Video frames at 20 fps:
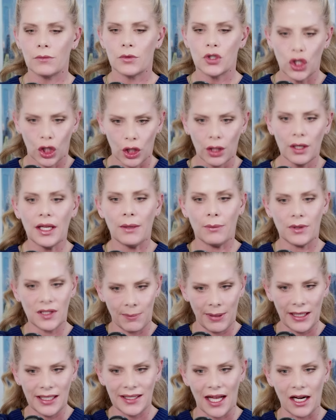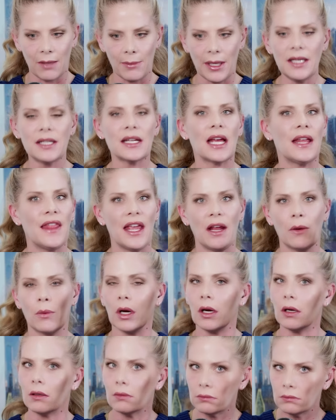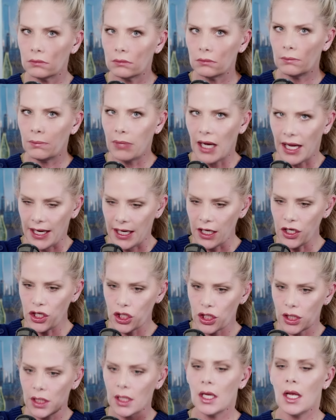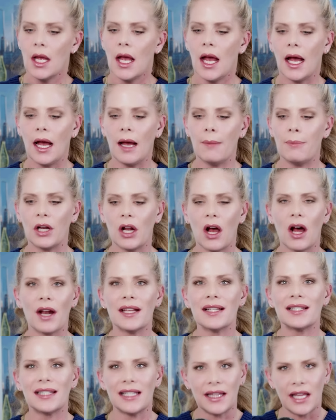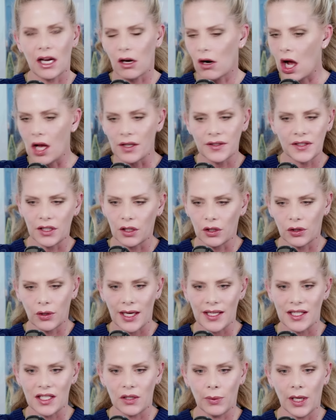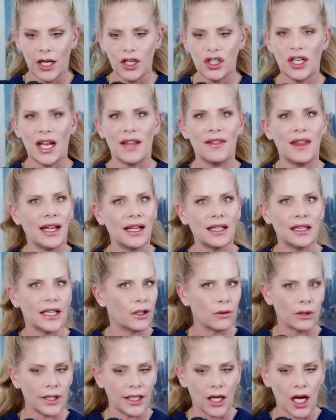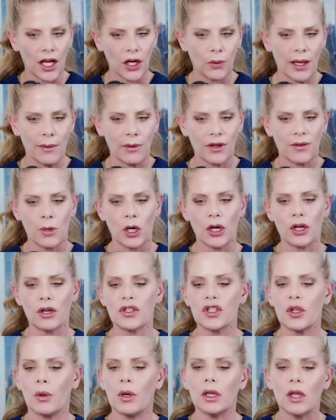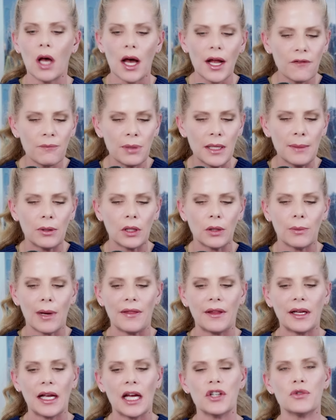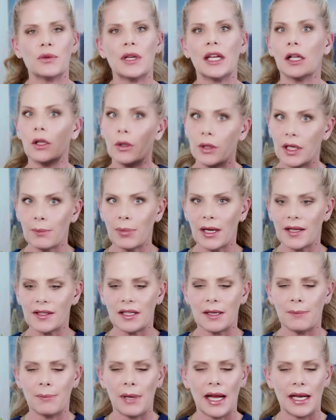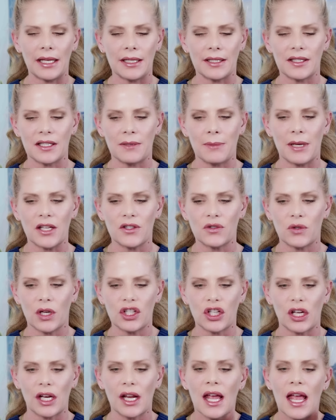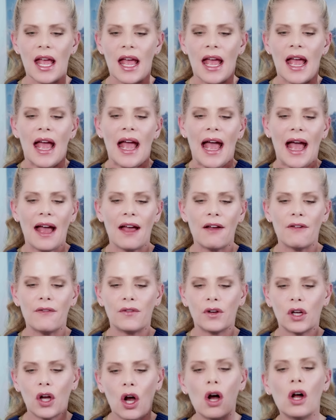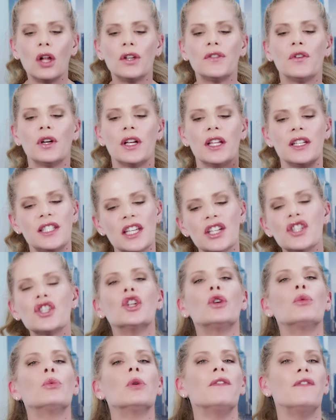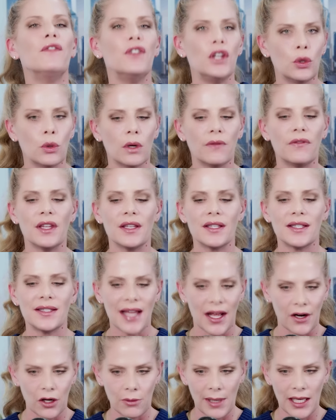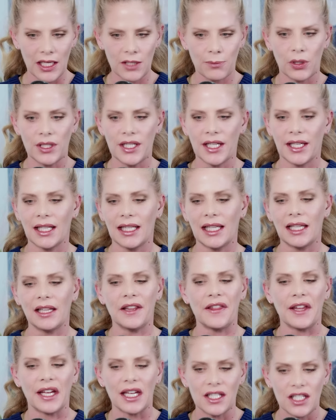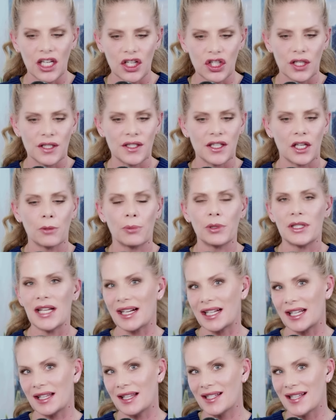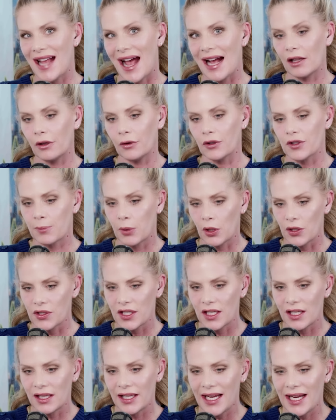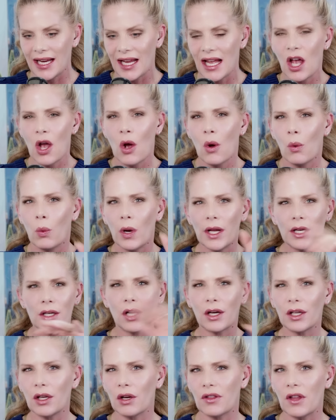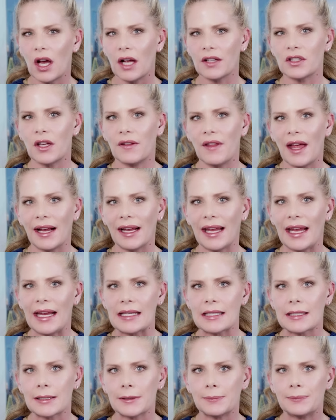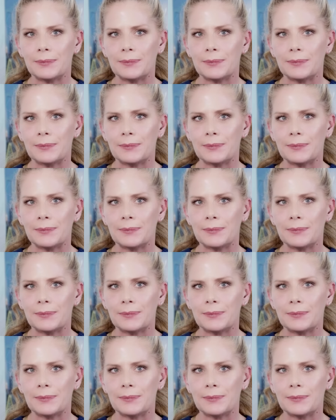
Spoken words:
Sure, it was a big settlement and they were punished. But honestly, they're all still crazy rich and they literally got away with murder. So a lot of people around the country, including President Biden's administration, have called for an additional review of the settlement, particularly the conditions that are protecting the Sacklers personally. What are your thoughts on that case?